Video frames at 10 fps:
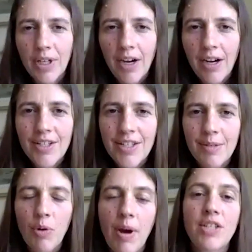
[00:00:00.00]
we asked
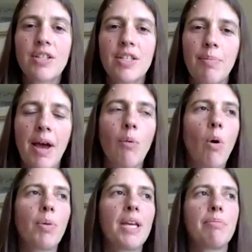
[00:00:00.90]
some questions about
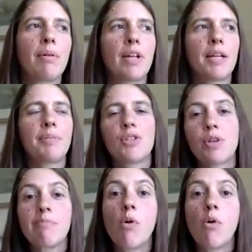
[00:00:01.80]
what people had been
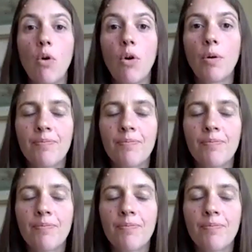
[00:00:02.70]
doing more.